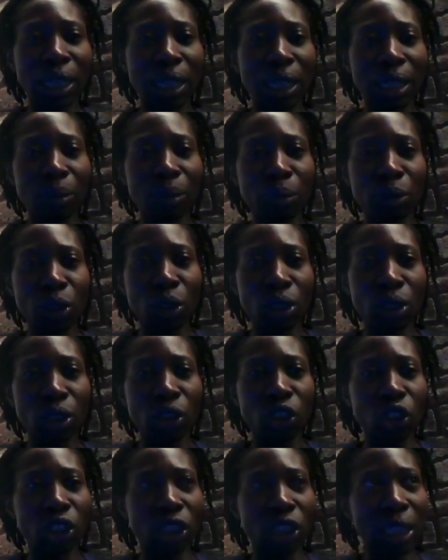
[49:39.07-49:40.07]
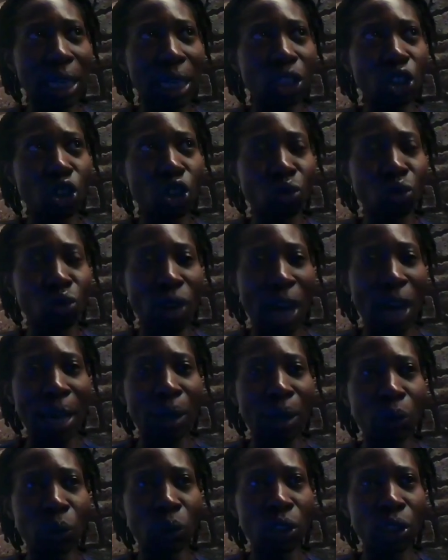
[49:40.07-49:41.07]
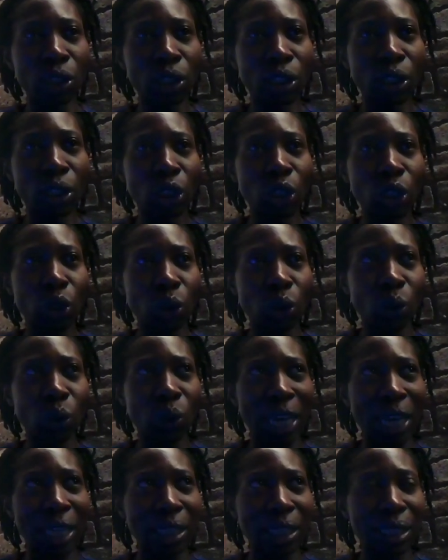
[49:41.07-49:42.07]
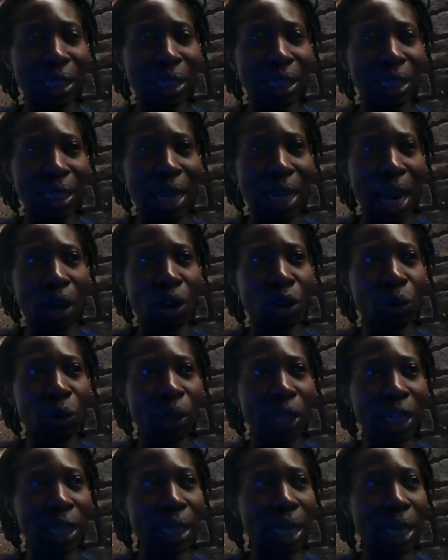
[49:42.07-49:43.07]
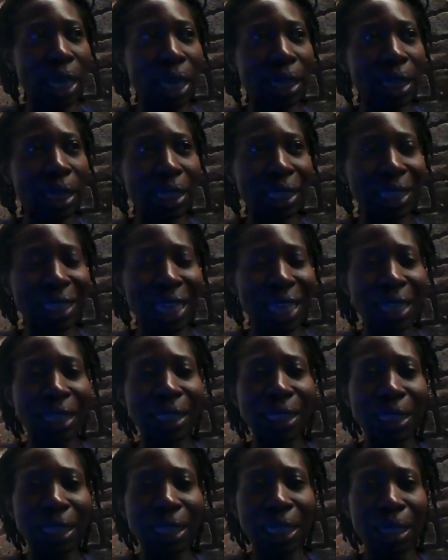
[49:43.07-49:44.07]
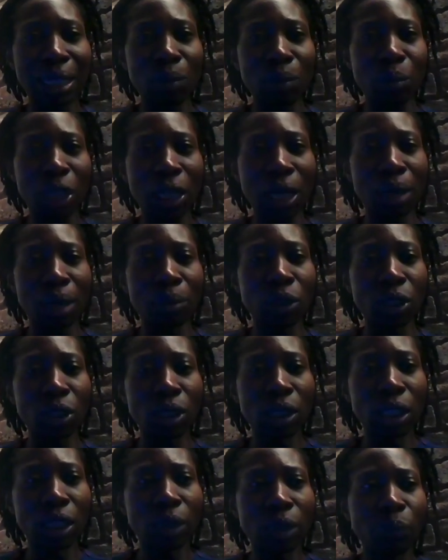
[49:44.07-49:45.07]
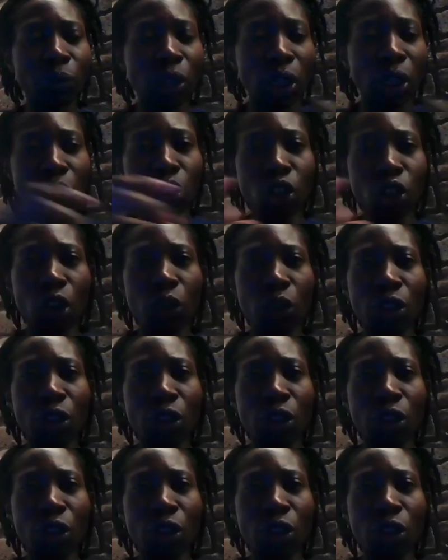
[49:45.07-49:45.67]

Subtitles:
elliptical, as you said, to round. You'll get narrowing in the center, and it becomes, you know,